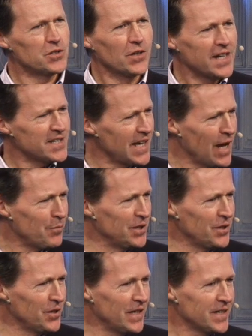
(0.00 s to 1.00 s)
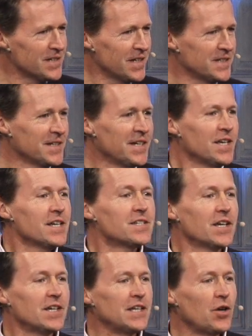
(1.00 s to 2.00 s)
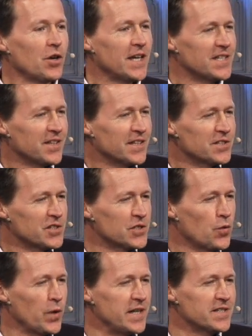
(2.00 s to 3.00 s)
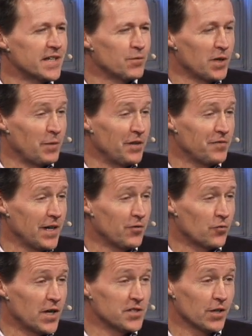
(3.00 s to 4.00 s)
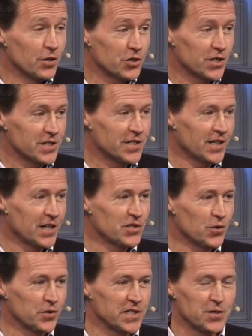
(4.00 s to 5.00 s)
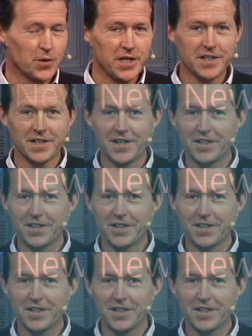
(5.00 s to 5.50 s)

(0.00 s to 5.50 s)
too late to say Happy New Year, is it? Certainly not late, I think, to squeeze in one of my favourite resolutions that I saw this week.